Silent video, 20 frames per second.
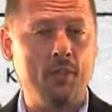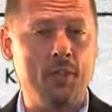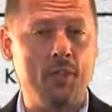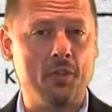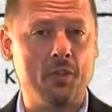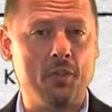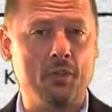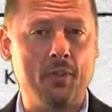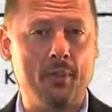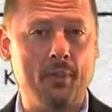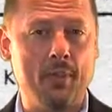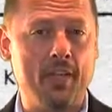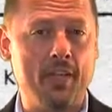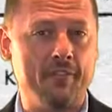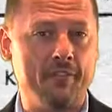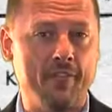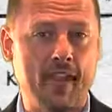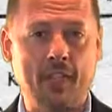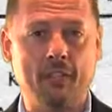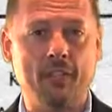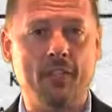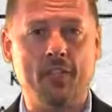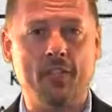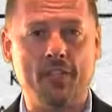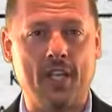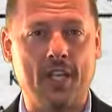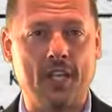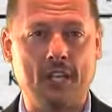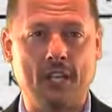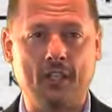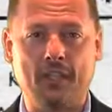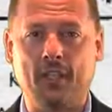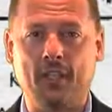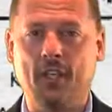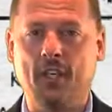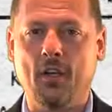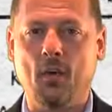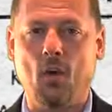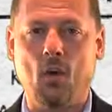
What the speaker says: whether it's from the manufacturing sector